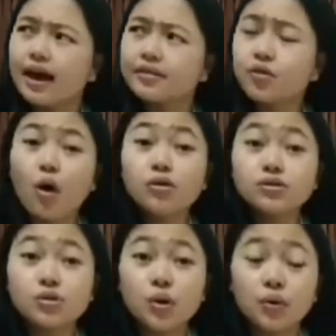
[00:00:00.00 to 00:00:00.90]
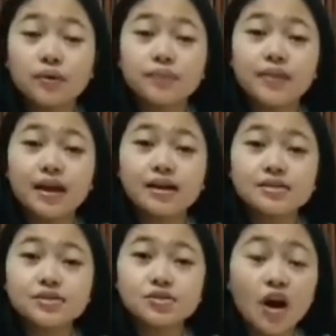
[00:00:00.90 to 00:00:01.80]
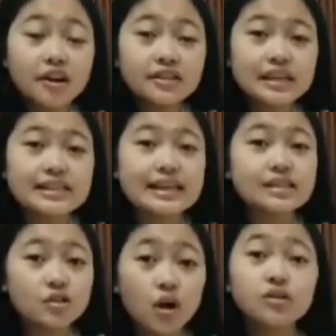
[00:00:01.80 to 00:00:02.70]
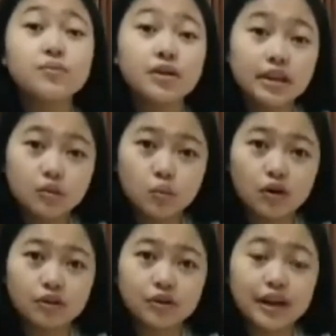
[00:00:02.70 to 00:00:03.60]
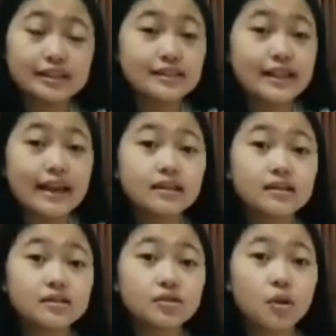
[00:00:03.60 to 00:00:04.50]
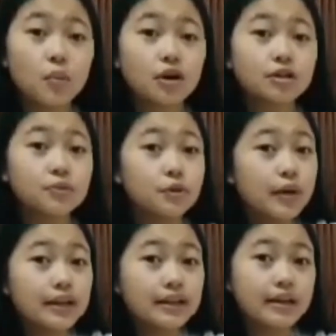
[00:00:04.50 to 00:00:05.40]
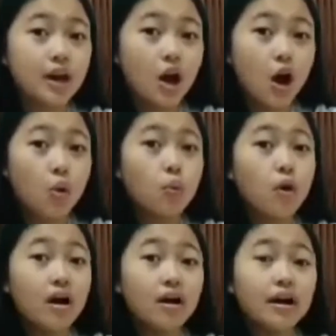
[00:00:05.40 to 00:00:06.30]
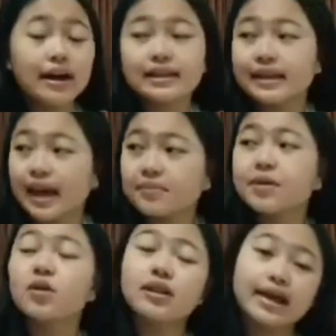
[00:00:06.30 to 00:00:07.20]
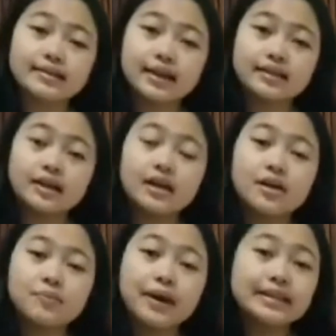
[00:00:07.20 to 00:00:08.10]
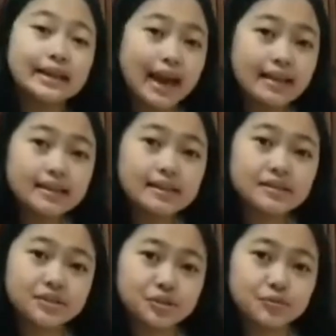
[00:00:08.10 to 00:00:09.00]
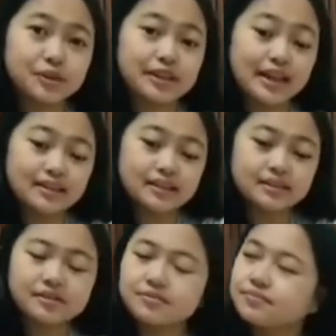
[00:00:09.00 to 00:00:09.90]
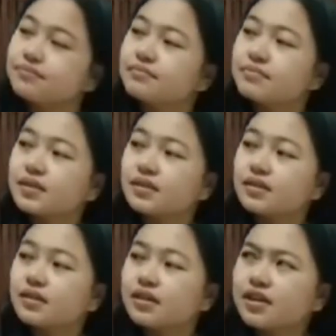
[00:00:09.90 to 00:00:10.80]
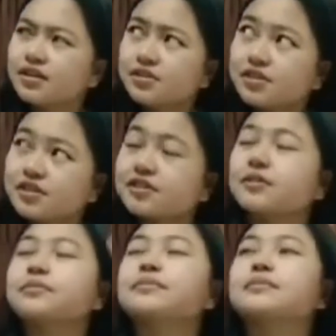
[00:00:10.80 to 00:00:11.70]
And also, starch is insoluble in water and settles to the bottom quickly, where it can be collected by decanting the sublimated. Interesting,